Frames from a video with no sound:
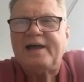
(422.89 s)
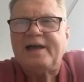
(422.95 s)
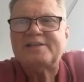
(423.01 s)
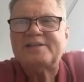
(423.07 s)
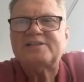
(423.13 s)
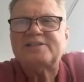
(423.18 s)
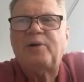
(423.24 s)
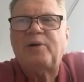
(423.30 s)

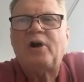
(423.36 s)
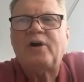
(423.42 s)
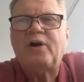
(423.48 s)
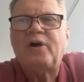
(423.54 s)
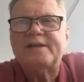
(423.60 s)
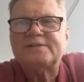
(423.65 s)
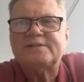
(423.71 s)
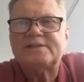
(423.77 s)
is the
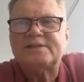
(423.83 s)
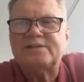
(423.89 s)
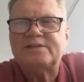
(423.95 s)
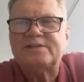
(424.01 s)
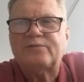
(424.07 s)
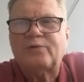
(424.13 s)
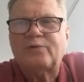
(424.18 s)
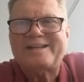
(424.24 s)
Pines. It's
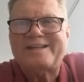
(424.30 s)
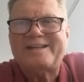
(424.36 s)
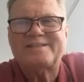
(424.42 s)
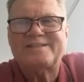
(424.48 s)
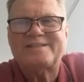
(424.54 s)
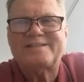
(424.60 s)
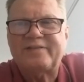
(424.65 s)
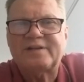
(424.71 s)
in race
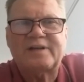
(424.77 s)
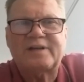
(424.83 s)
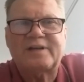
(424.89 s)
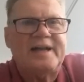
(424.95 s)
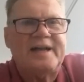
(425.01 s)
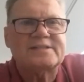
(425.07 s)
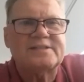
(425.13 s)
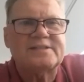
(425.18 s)
7,
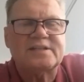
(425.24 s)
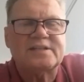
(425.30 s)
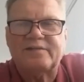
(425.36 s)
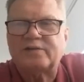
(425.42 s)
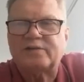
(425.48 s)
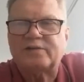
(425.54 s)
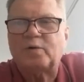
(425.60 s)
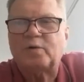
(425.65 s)
Class 6
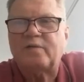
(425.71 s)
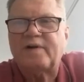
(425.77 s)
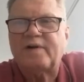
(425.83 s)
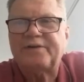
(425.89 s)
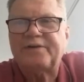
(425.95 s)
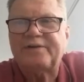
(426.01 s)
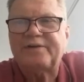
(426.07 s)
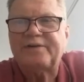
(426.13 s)
over
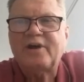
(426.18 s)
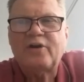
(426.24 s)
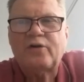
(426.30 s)
1200.